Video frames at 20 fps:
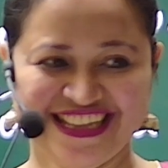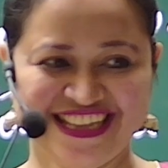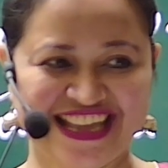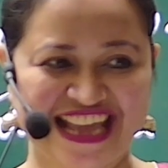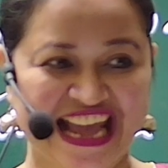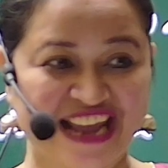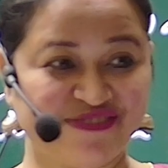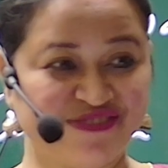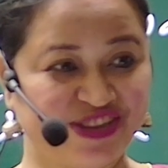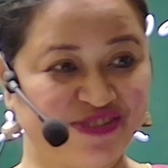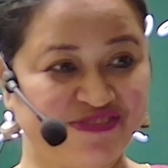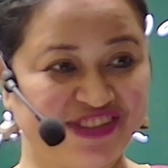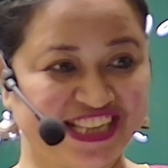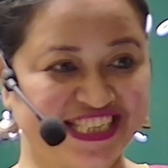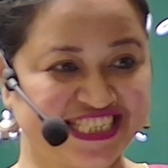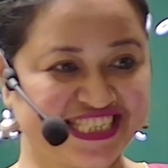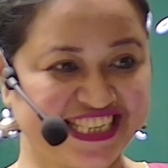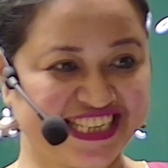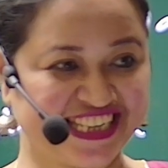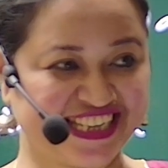And we are
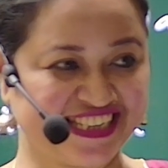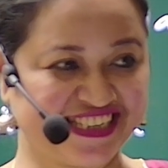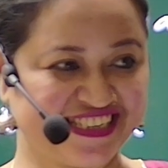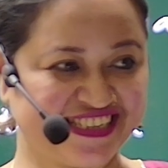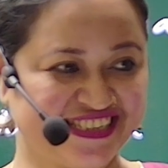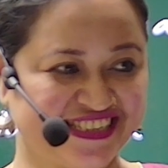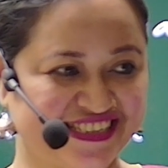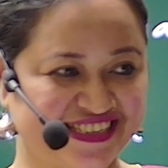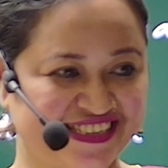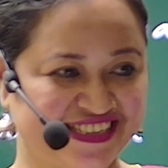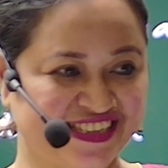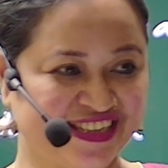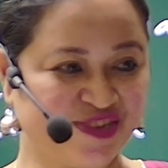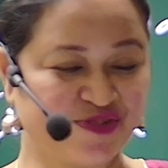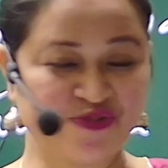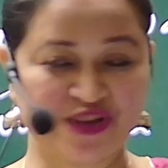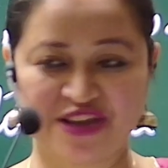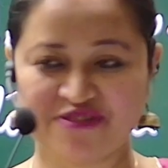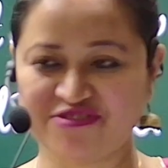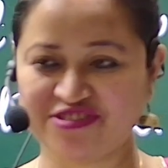wasting it.
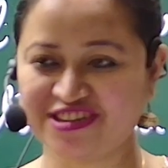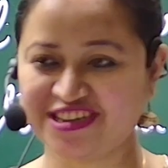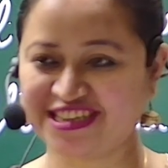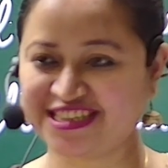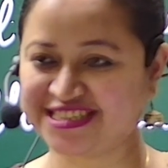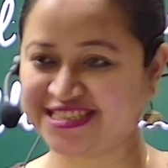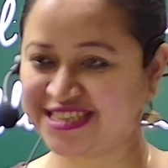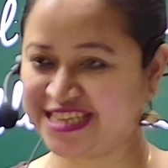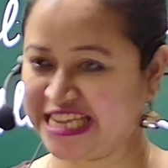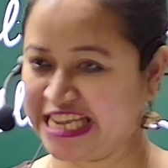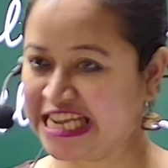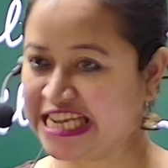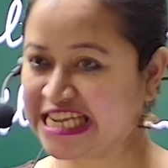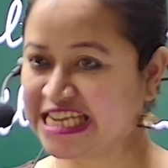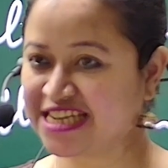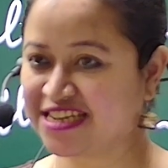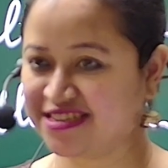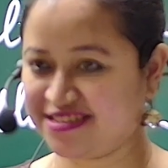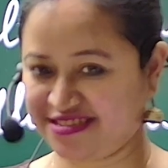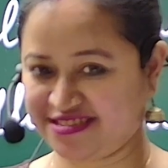Whoever is
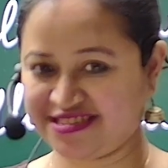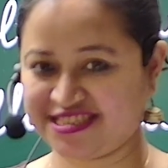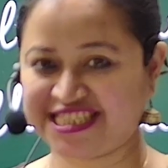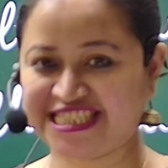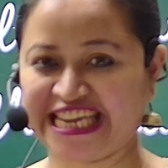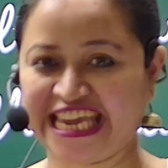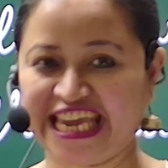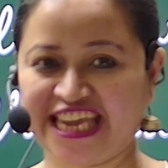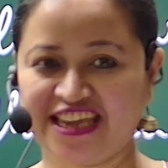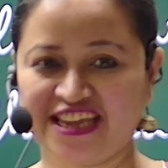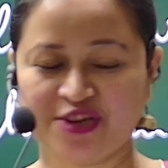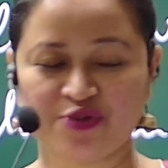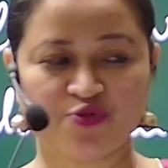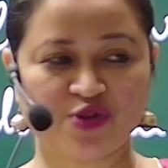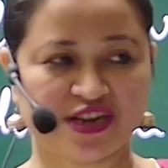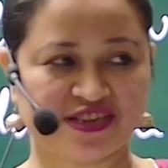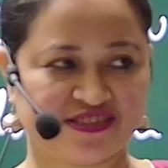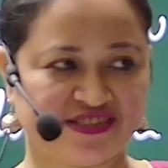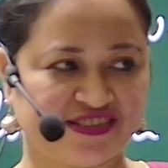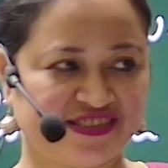staying in
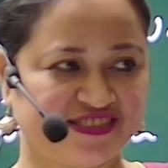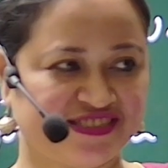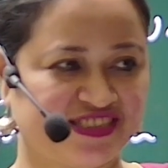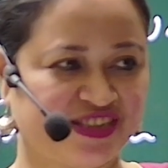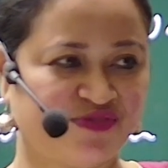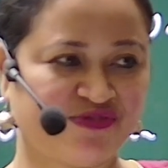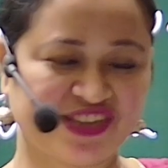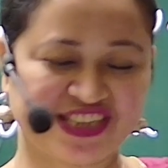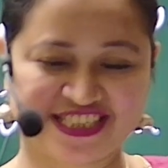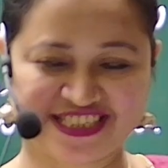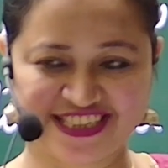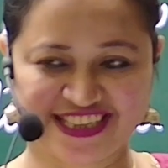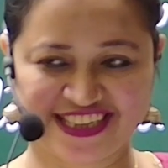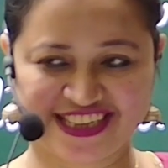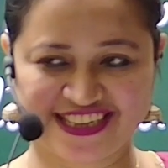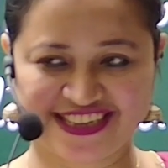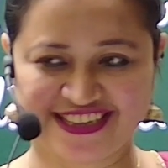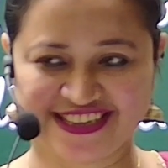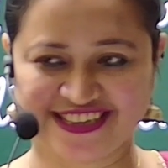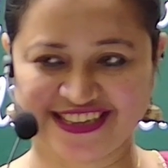quarters, they're wasting it.
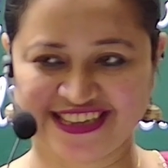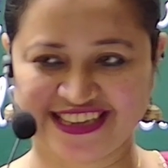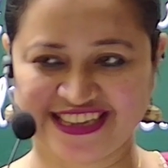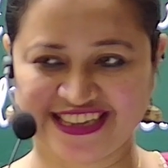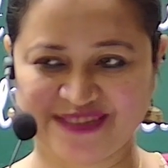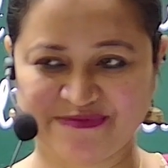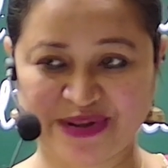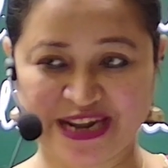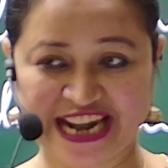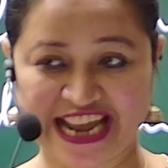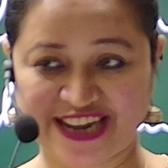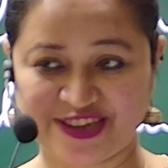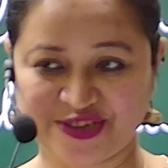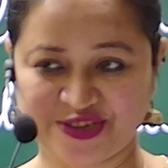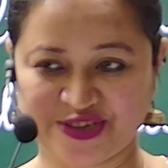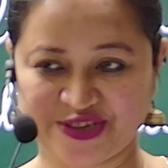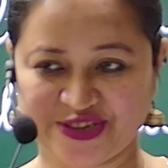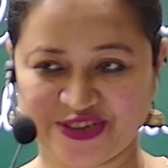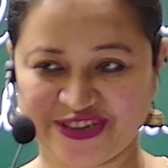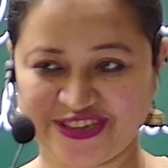Am I right or
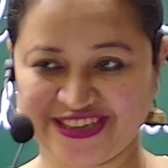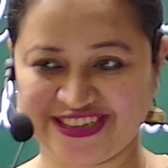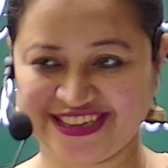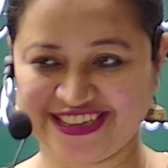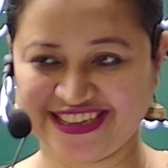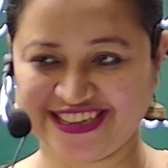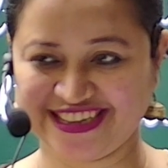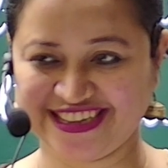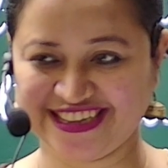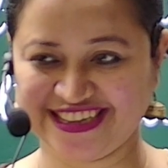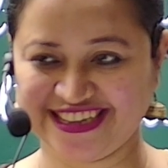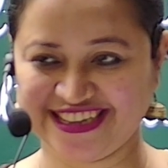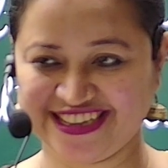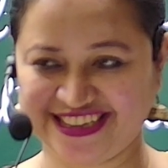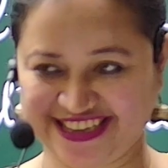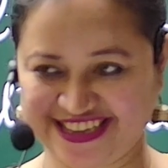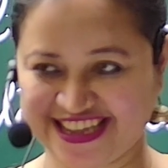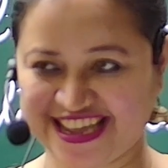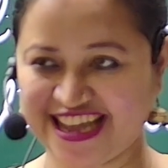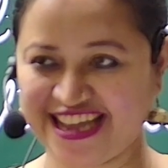wrong?
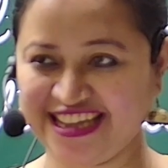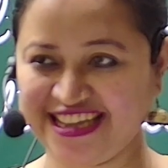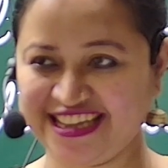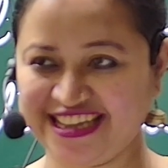Huh?